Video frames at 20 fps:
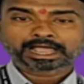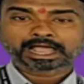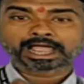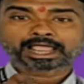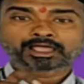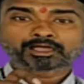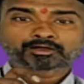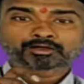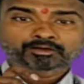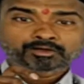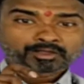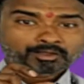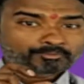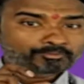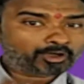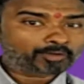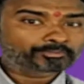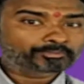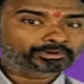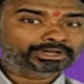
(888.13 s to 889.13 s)
I have
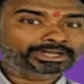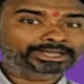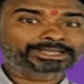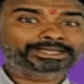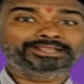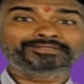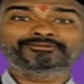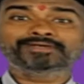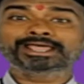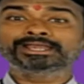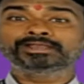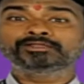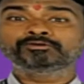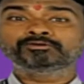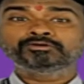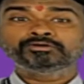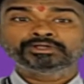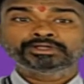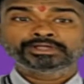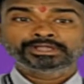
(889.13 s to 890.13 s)
populated the
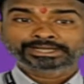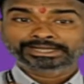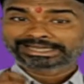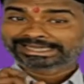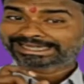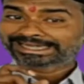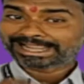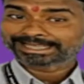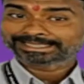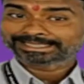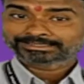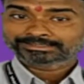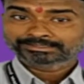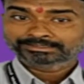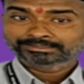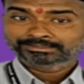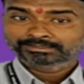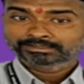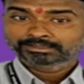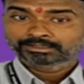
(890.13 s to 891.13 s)
value
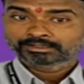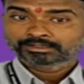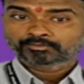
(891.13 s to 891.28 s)
10.